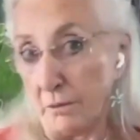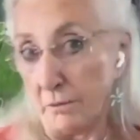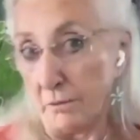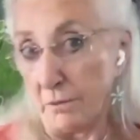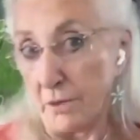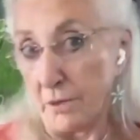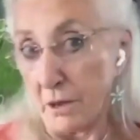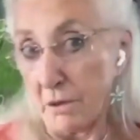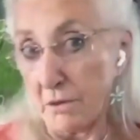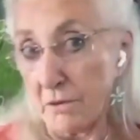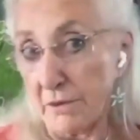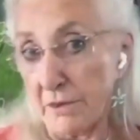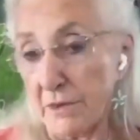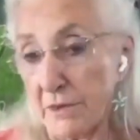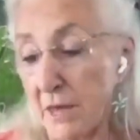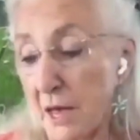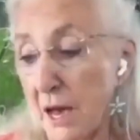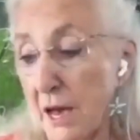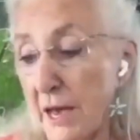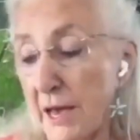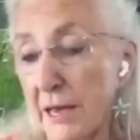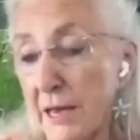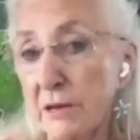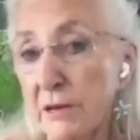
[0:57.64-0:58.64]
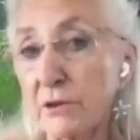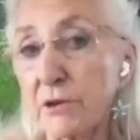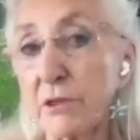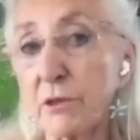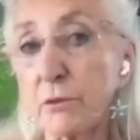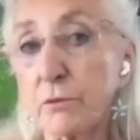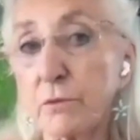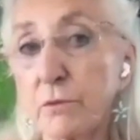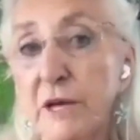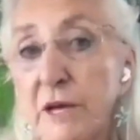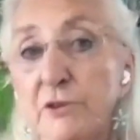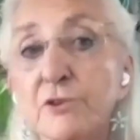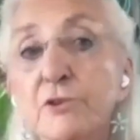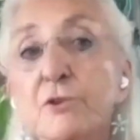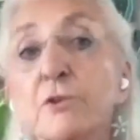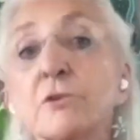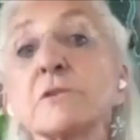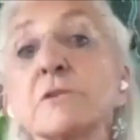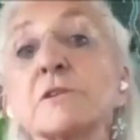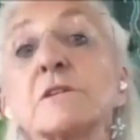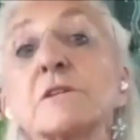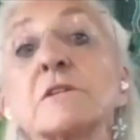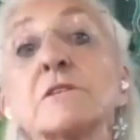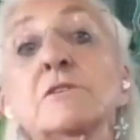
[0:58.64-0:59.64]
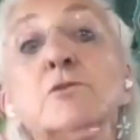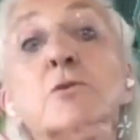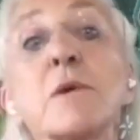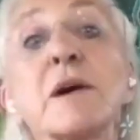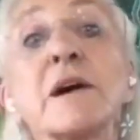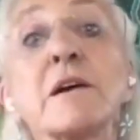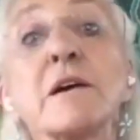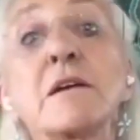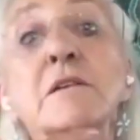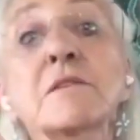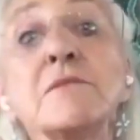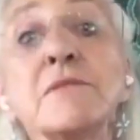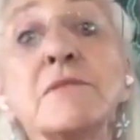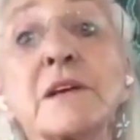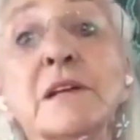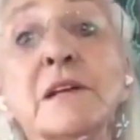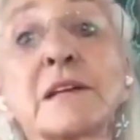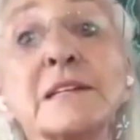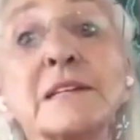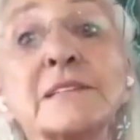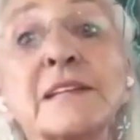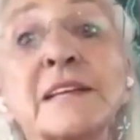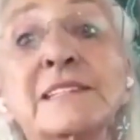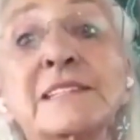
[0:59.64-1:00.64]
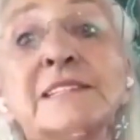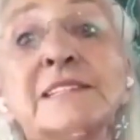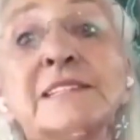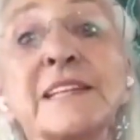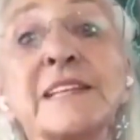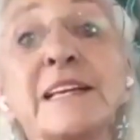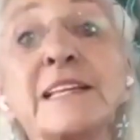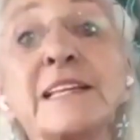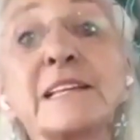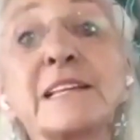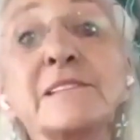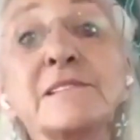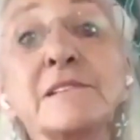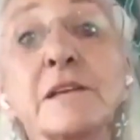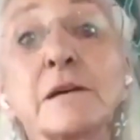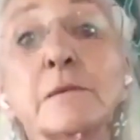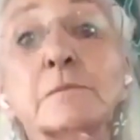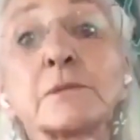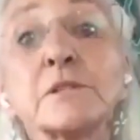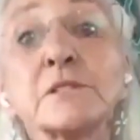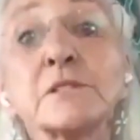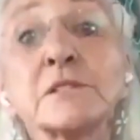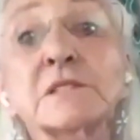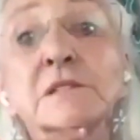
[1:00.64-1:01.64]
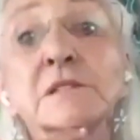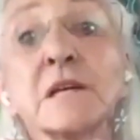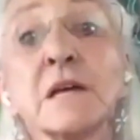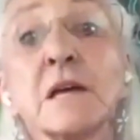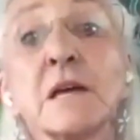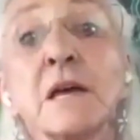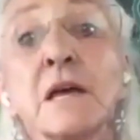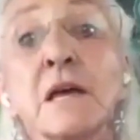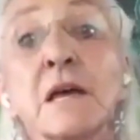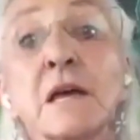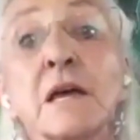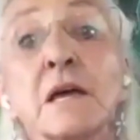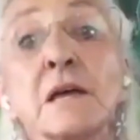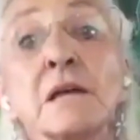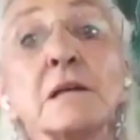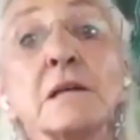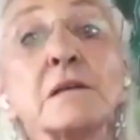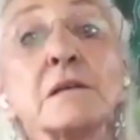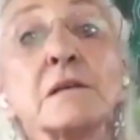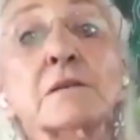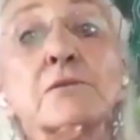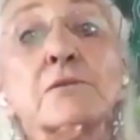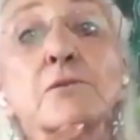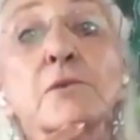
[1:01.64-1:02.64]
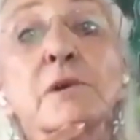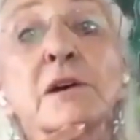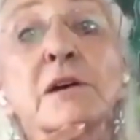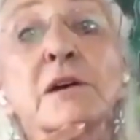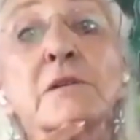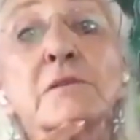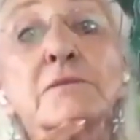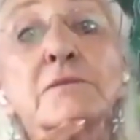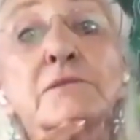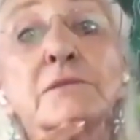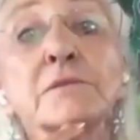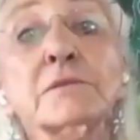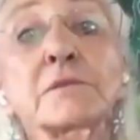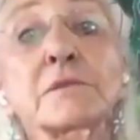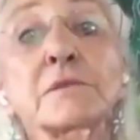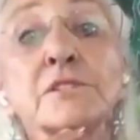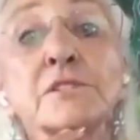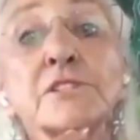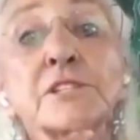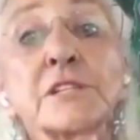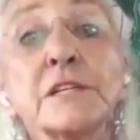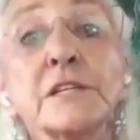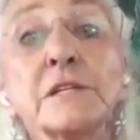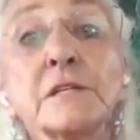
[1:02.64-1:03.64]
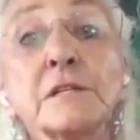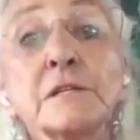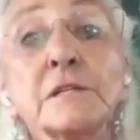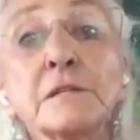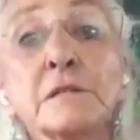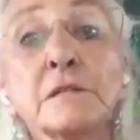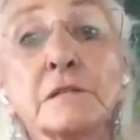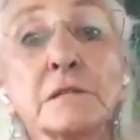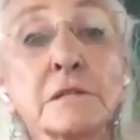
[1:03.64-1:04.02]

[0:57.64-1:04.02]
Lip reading: 9 to the right shoulder, 12. And as I say these numbers, 12, chin,